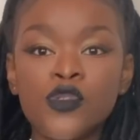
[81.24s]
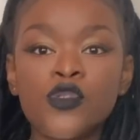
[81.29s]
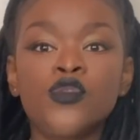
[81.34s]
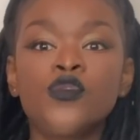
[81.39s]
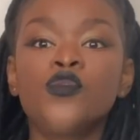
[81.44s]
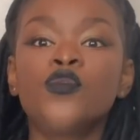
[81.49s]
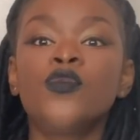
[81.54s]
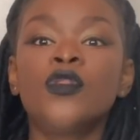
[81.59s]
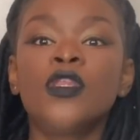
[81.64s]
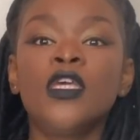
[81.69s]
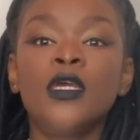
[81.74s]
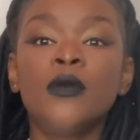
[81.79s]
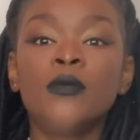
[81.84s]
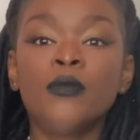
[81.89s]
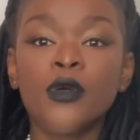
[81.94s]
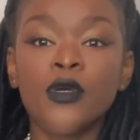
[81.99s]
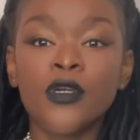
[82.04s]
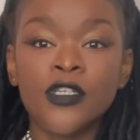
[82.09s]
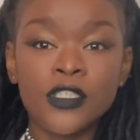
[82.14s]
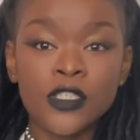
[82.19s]
to the
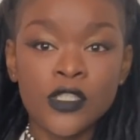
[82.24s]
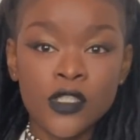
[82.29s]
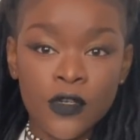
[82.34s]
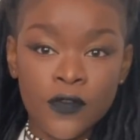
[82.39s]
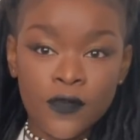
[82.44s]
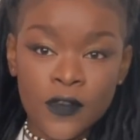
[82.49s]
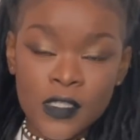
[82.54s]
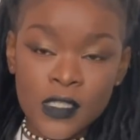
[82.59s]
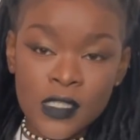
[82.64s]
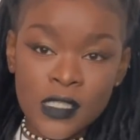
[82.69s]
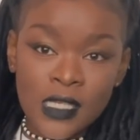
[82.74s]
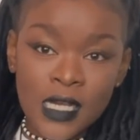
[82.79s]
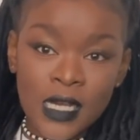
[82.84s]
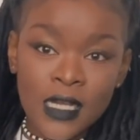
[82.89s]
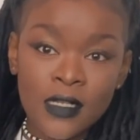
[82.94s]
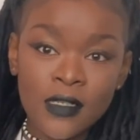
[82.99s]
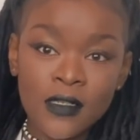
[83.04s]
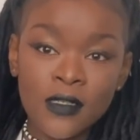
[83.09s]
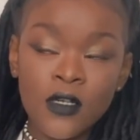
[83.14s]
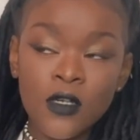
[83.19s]
emergence of the
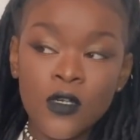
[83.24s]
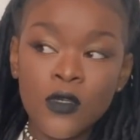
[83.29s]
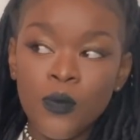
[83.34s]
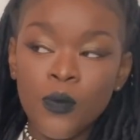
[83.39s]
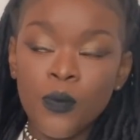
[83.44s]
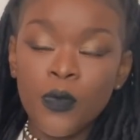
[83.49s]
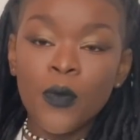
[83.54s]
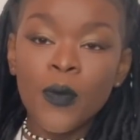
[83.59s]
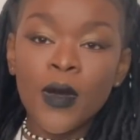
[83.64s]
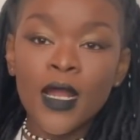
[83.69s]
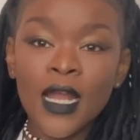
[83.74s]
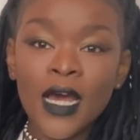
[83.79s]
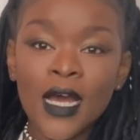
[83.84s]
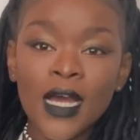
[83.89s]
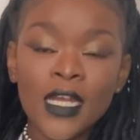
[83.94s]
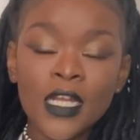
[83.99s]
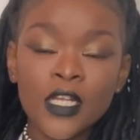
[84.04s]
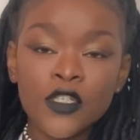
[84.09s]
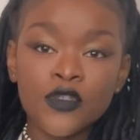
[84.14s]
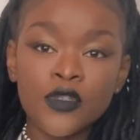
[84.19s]
sun.
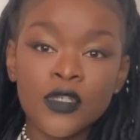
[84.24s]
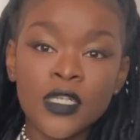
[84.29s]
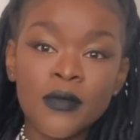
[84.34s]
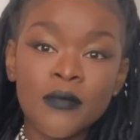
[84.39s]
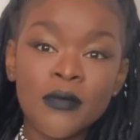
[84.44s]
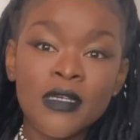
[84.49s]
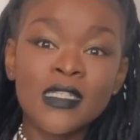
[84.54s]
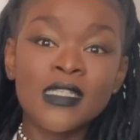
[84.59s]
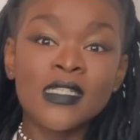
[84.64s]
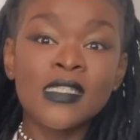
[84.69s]
Mpumalanga literally means